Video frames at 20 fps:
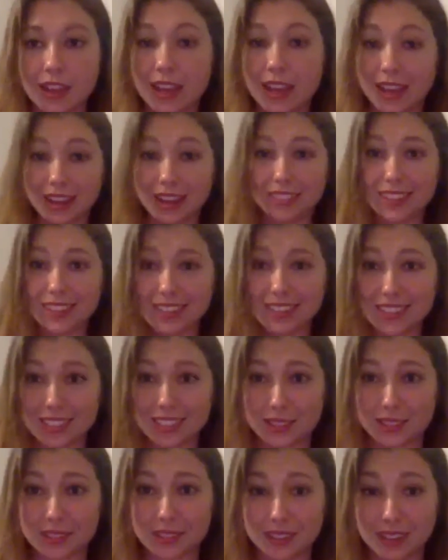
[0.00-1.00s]
And I think
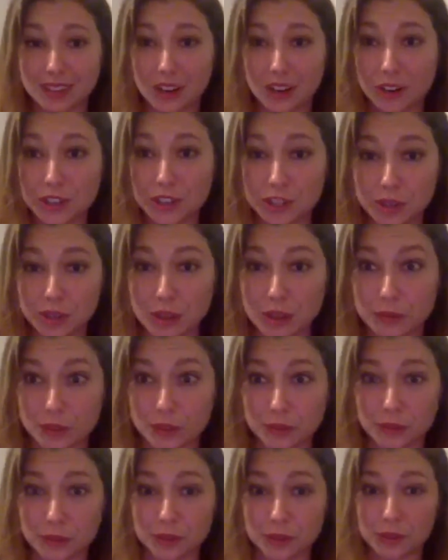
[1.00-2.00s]
it's hard to do that for
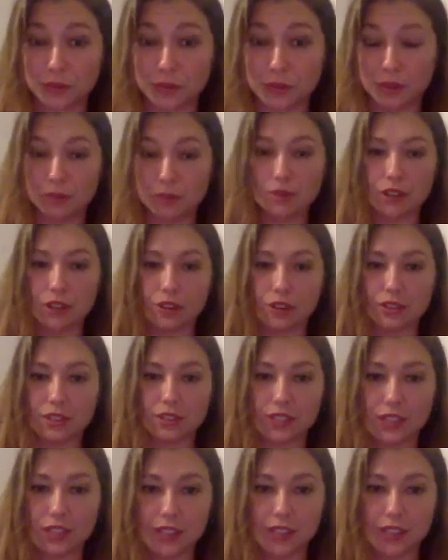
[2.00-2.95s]
the first few years.